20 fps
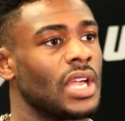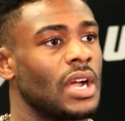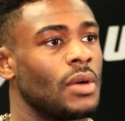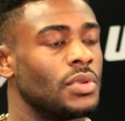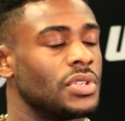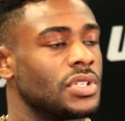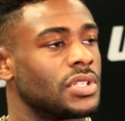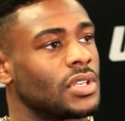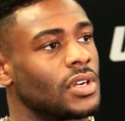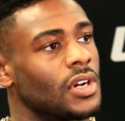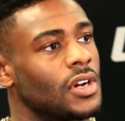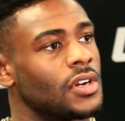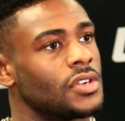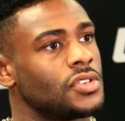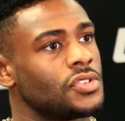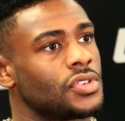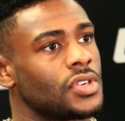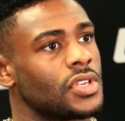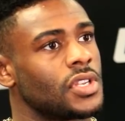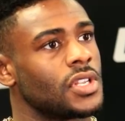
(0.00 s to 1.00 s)
I was
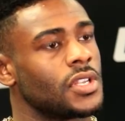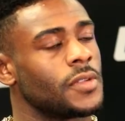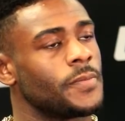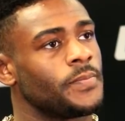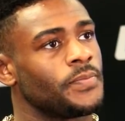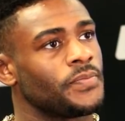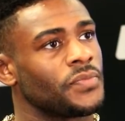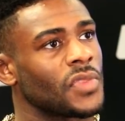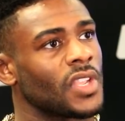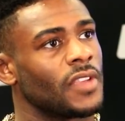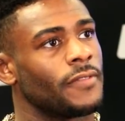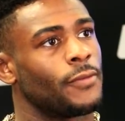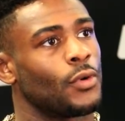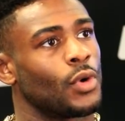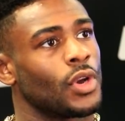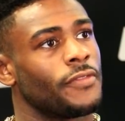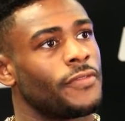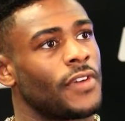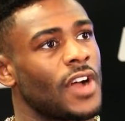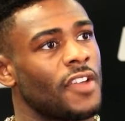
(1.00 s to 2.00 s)
145
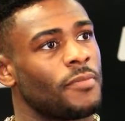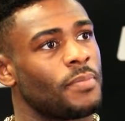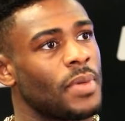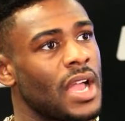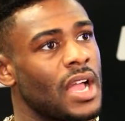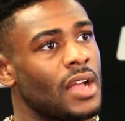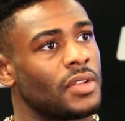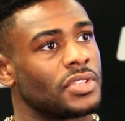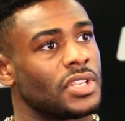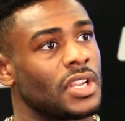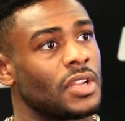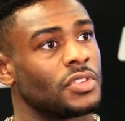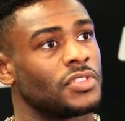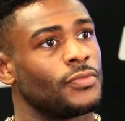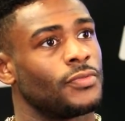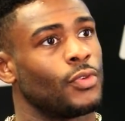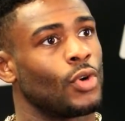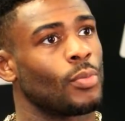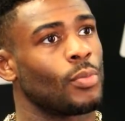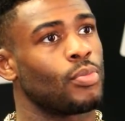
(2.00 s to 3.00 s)
45 pounds and I was
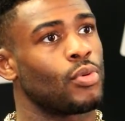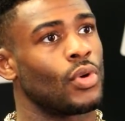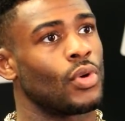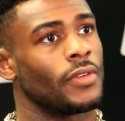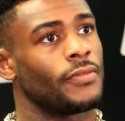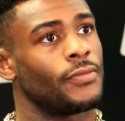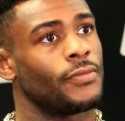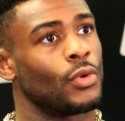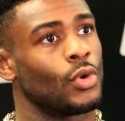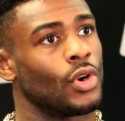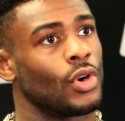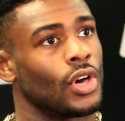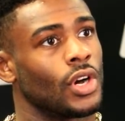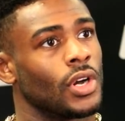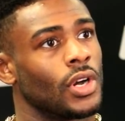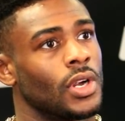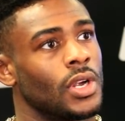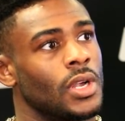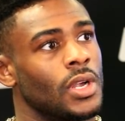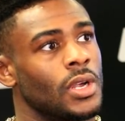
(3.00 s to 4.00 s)

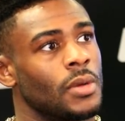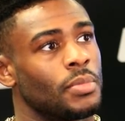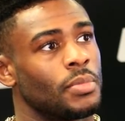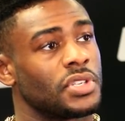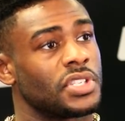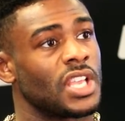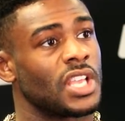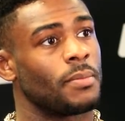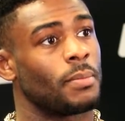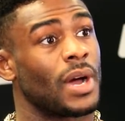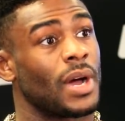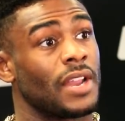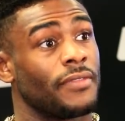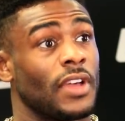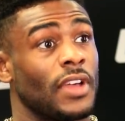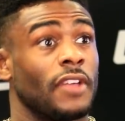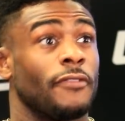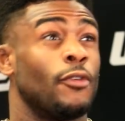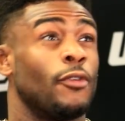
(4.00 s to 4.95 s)
4.4% body fat,